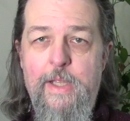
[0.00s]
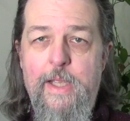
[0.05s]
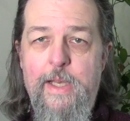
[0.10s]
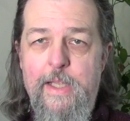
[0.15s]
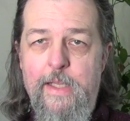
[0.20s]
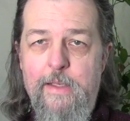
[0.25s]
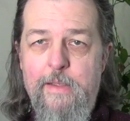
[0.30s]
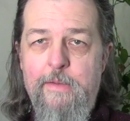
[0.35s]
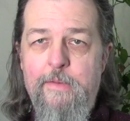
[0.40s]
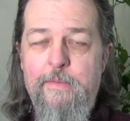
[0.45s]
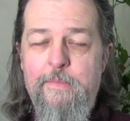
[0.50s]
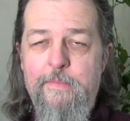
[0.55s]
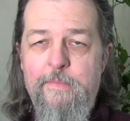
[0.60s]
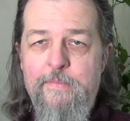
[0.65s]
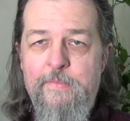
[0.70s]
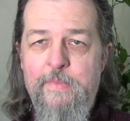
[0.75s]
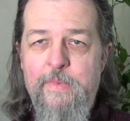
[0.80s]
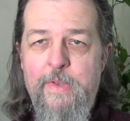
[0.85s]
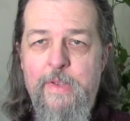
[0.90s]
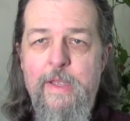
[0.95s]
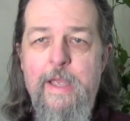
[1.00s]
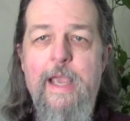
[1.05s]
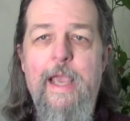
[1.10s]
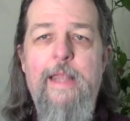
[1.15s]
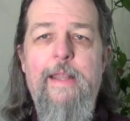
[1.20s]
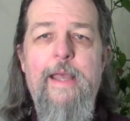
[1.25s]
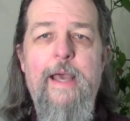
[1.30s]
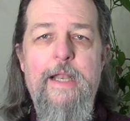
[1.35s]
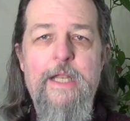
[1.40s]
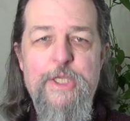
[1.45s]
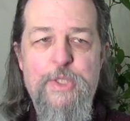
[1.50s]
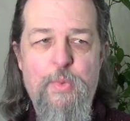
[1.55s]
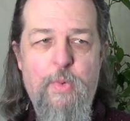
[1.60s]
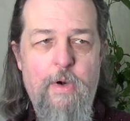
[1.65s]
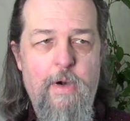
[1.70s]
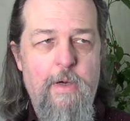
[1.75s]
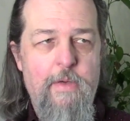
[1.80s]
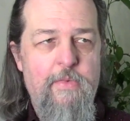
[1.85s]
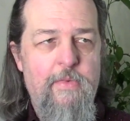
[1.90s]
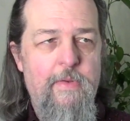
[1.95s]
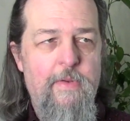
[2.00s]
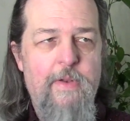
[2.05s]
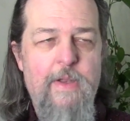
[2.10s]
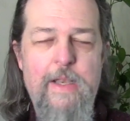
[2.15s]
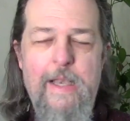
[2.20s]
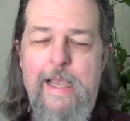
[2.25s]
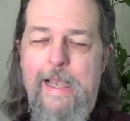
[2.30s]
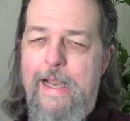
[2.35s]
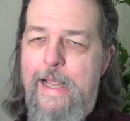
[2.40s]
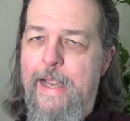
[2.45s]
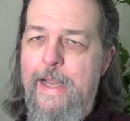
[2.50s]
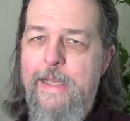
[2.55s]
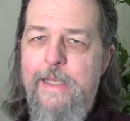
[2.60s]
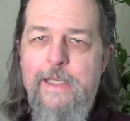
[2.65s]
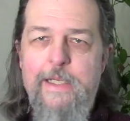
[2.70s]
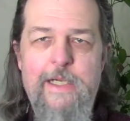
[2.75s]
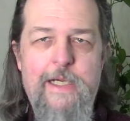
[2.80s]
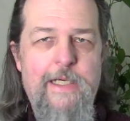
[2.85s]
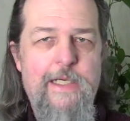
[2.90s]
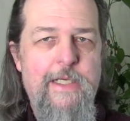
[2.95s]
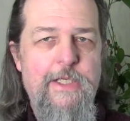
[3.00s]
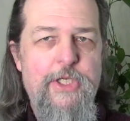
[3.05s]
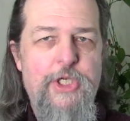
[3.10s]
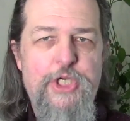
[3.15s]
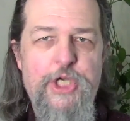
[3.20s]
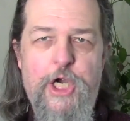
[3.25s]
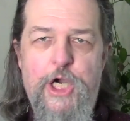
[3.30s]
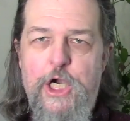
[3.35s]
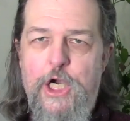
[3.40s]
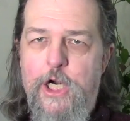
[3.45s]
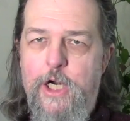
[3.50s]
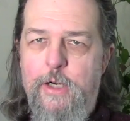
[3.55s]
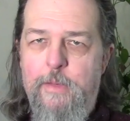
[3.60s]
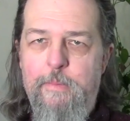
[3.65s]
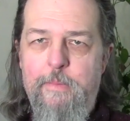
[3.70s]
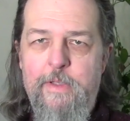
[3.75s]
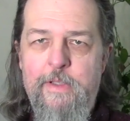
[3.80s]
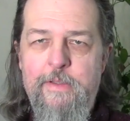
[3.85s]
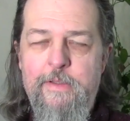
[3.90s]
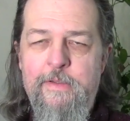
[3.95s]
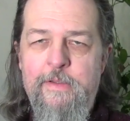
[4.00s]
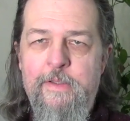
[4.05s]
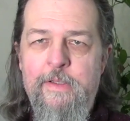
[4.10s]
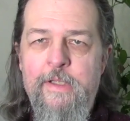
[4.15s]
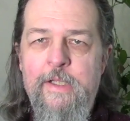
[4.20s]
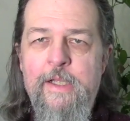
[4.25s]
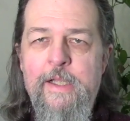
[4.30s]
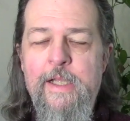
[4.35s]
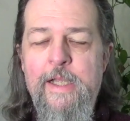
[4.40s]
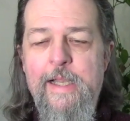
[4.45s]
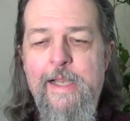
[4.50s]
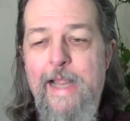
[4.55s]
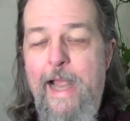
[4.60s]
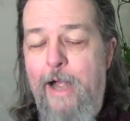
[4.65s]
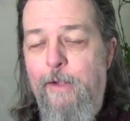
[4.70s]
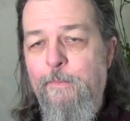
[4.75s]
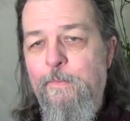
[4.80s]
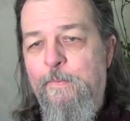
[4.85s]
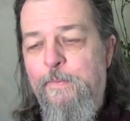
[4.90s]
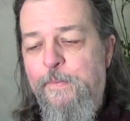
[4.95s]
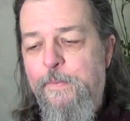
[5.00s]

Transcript: hit it. And that has worked like a charm. Now,